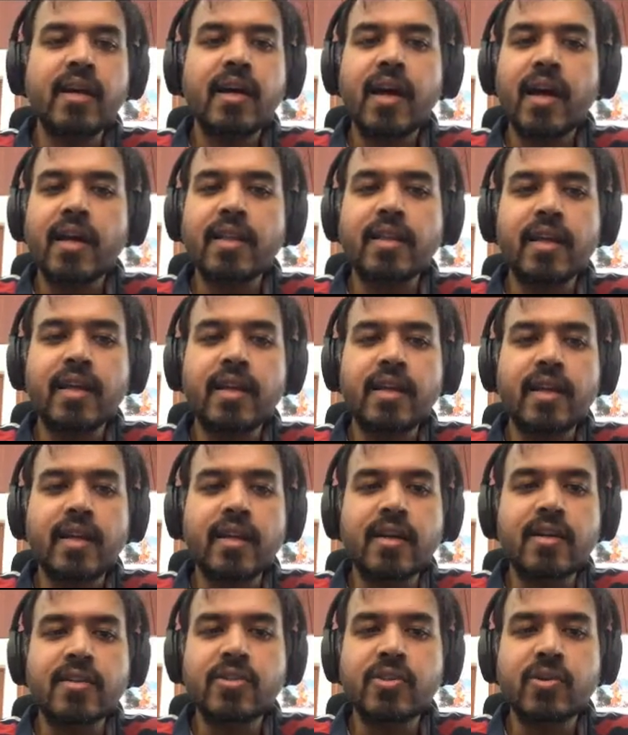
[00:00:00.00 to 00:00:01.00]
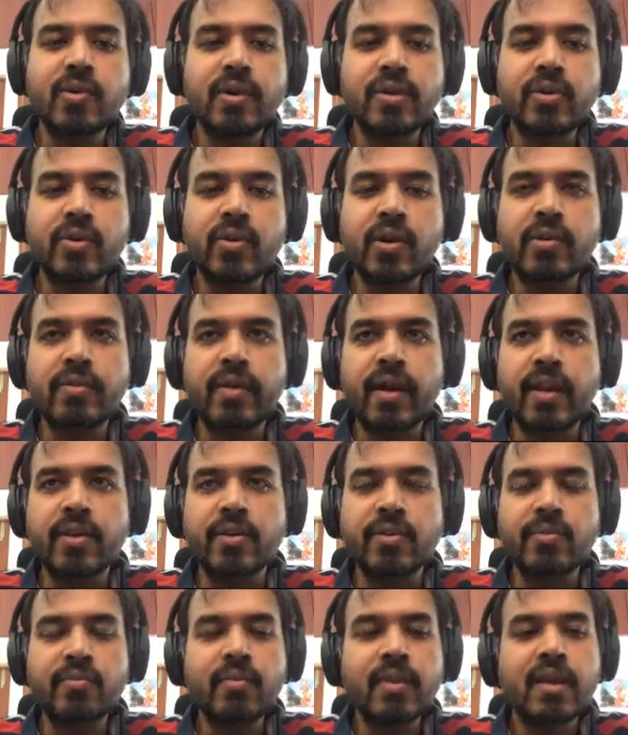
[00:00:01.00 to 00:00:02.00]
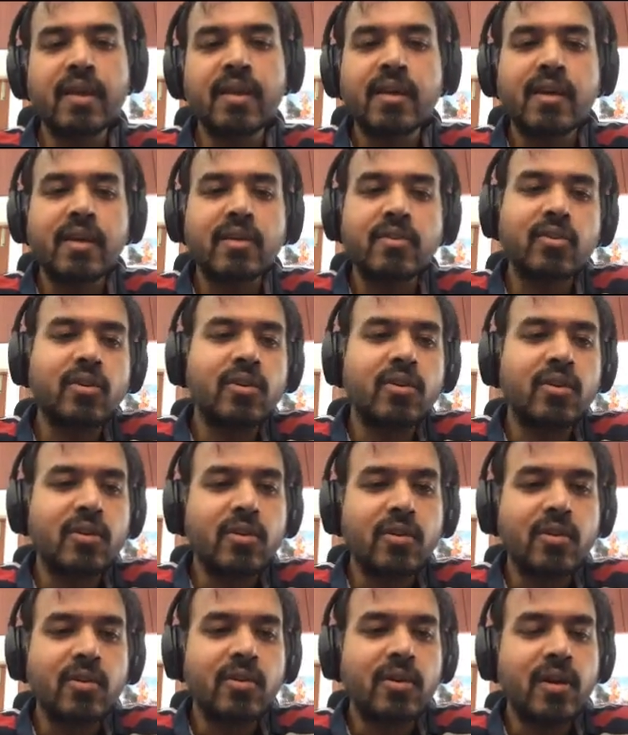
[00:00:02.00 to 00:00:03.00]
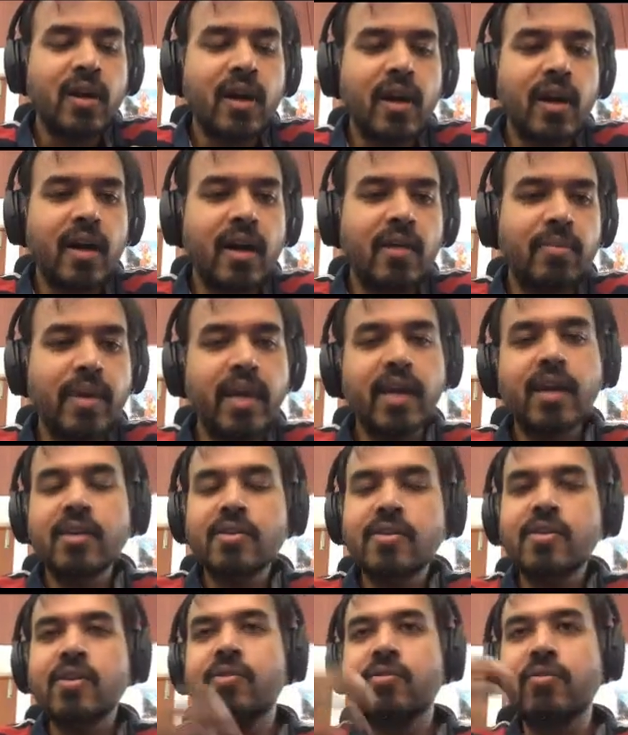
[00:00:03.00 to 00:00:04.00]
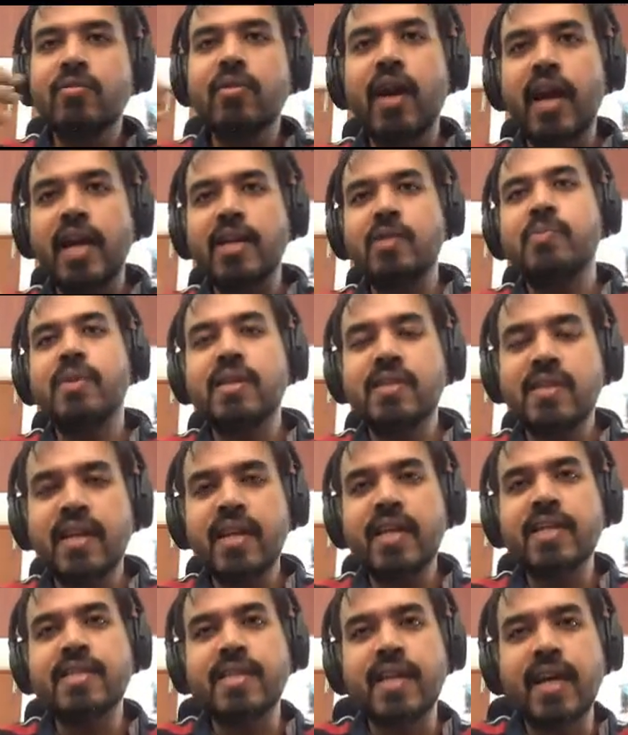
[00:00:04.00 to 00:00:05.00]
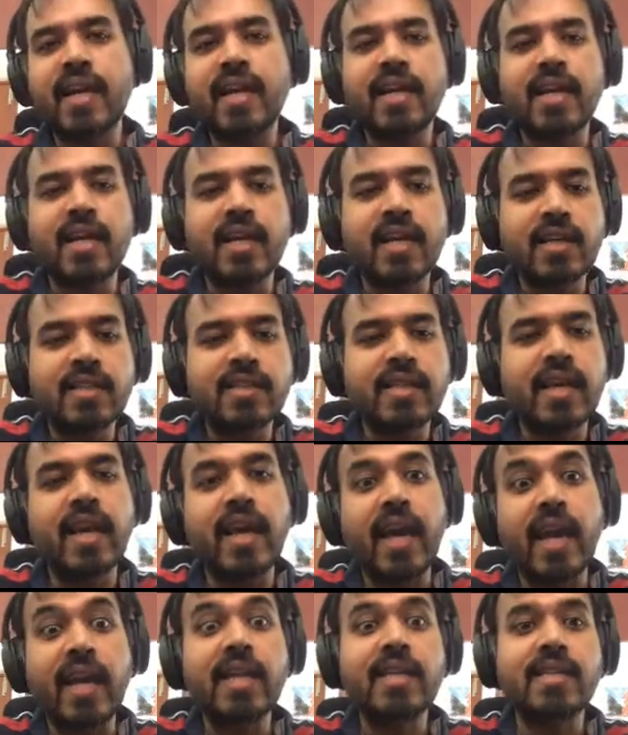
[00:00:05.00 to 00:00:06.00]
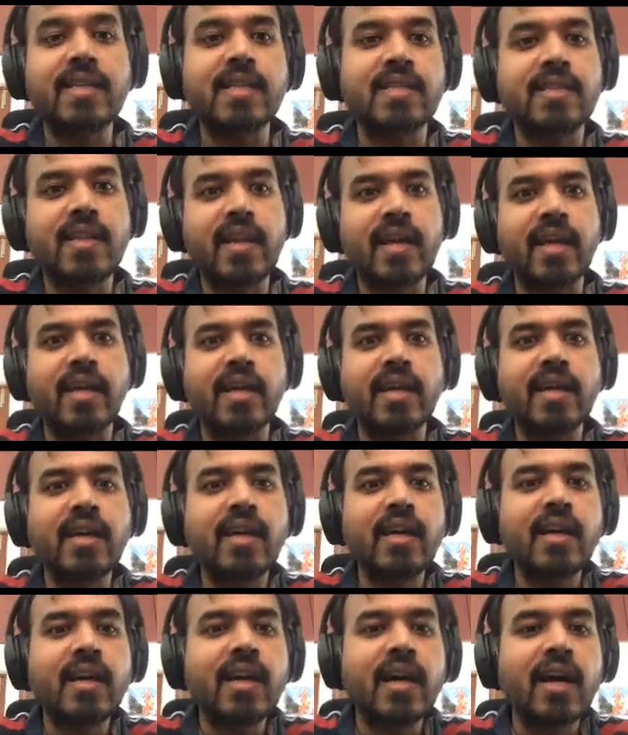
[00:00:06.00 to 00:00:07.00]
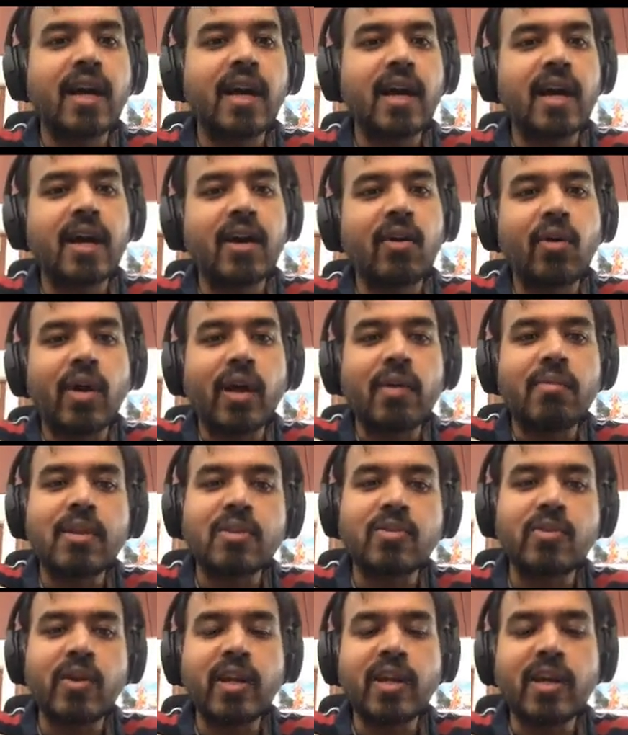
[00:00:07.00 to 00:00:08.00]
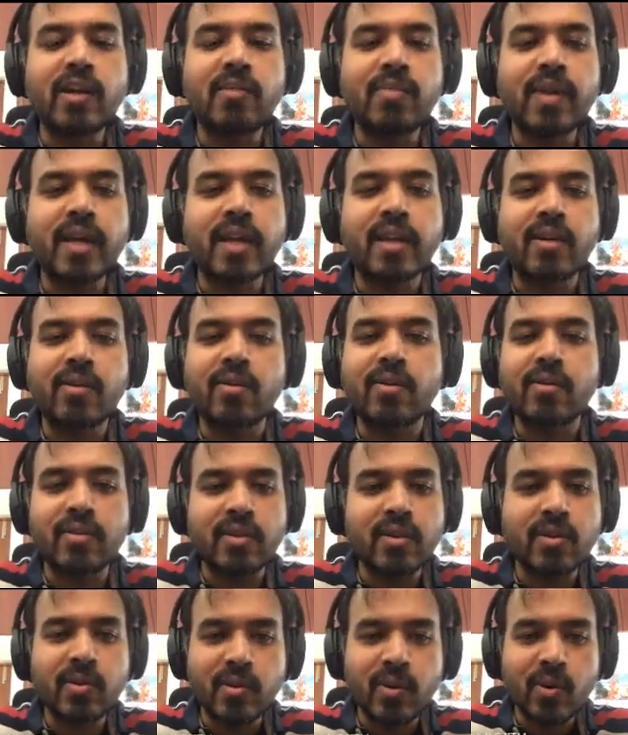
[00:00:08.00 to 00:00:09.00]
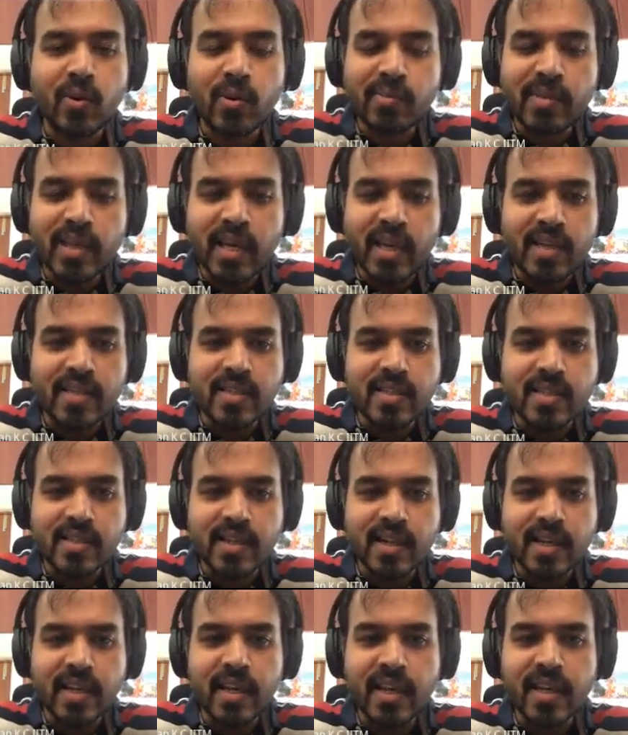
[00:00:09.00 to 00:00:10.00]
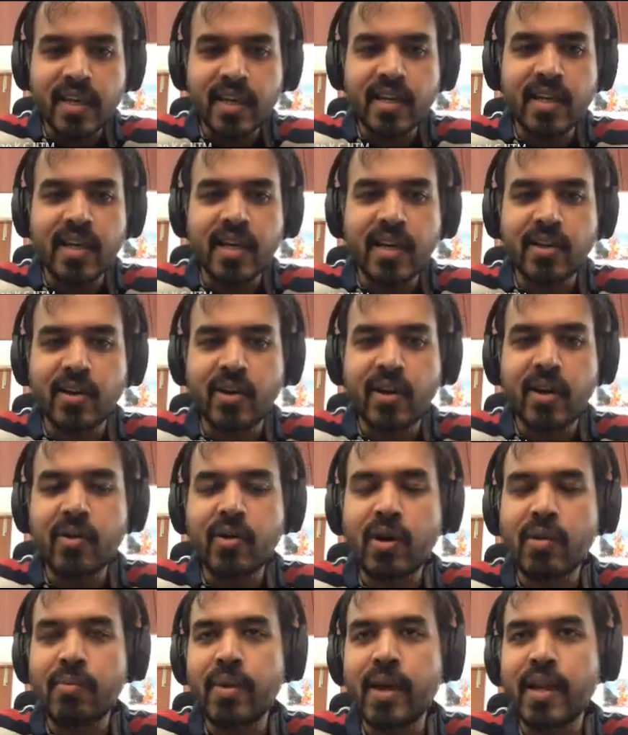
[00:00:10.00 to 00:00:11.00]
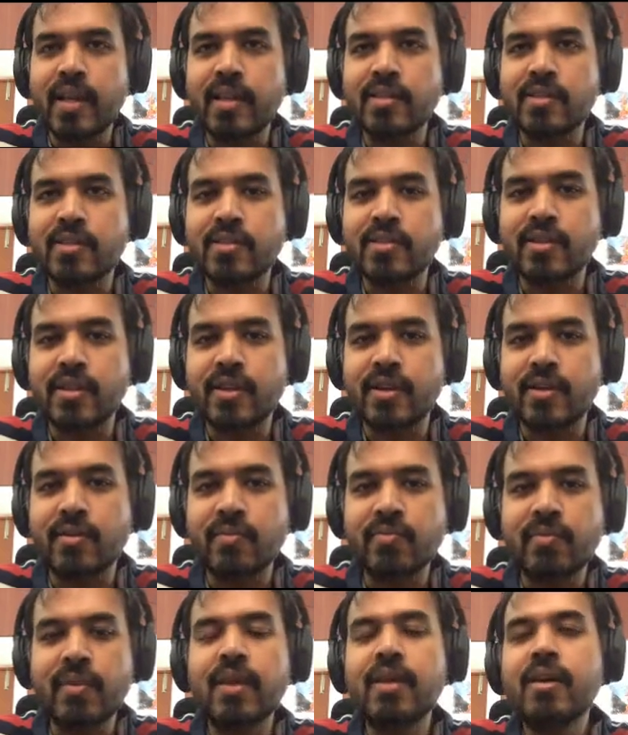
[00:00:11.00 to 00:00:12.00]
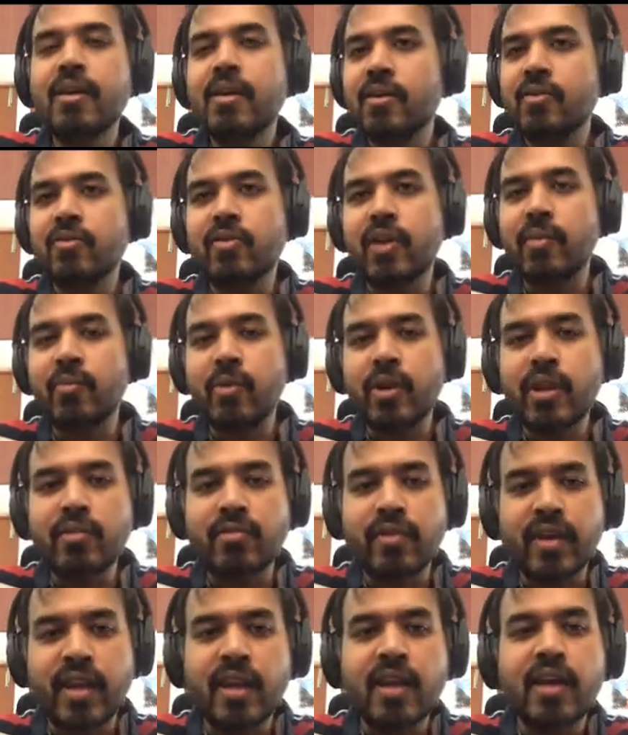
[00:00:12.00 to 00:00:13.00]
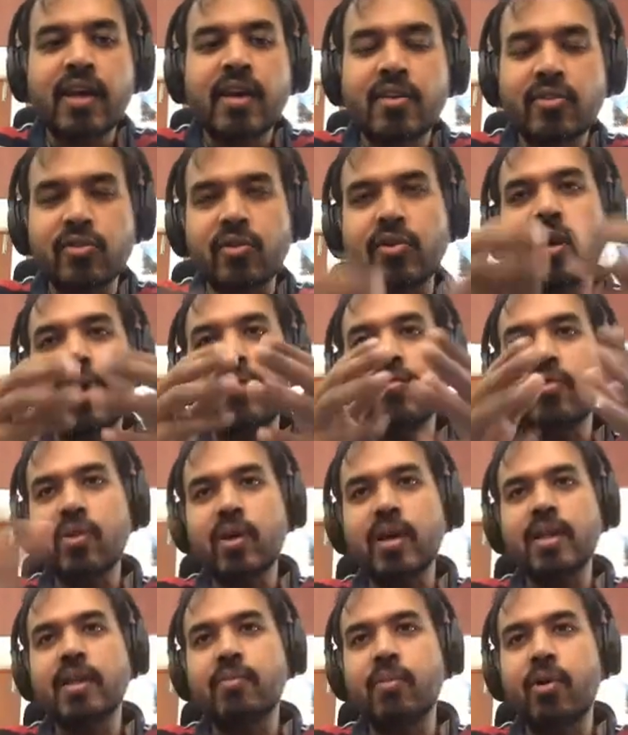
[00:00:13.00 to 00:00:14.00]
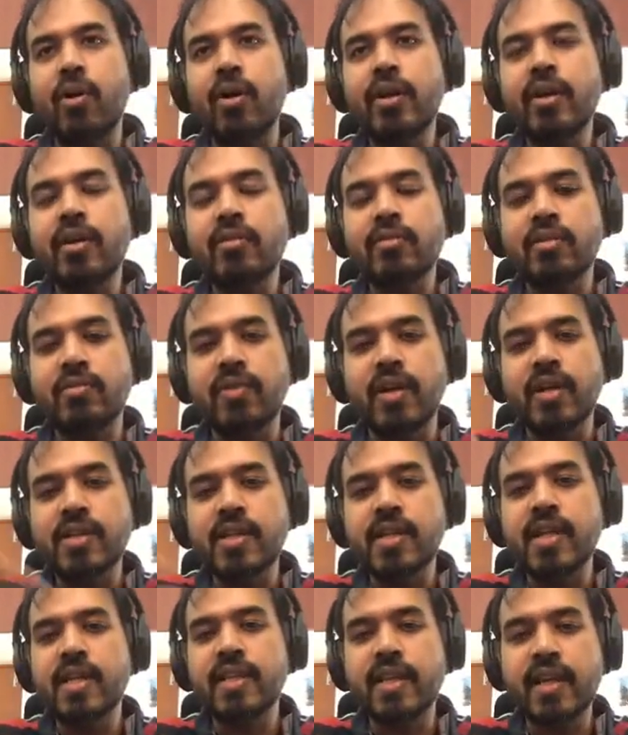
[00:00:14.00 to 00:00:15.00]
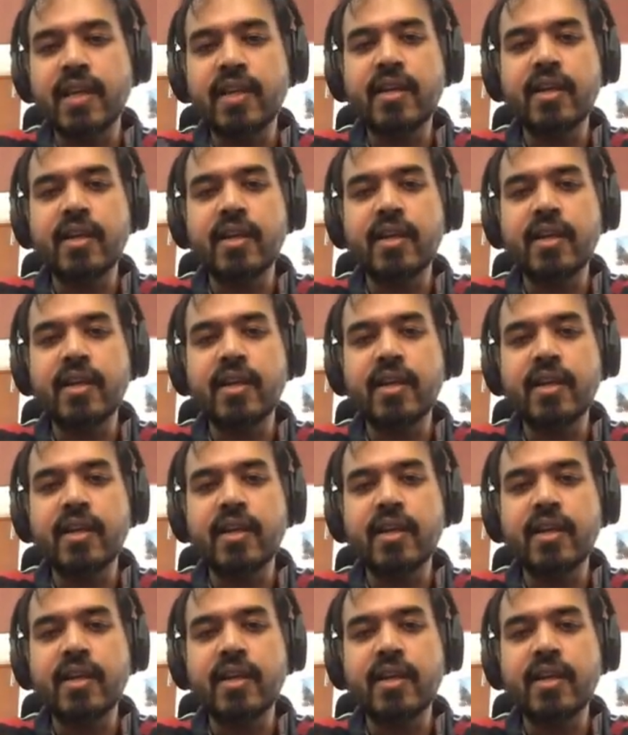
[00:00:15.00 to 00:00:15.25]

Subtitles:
and then returns you a unit value. So because you explicitly said, say n is a string, OCaml is going to complain, oh, you told me n is a string and you're now comparing this to 0. So I'm going to fail. So you have to look at the body of the function and then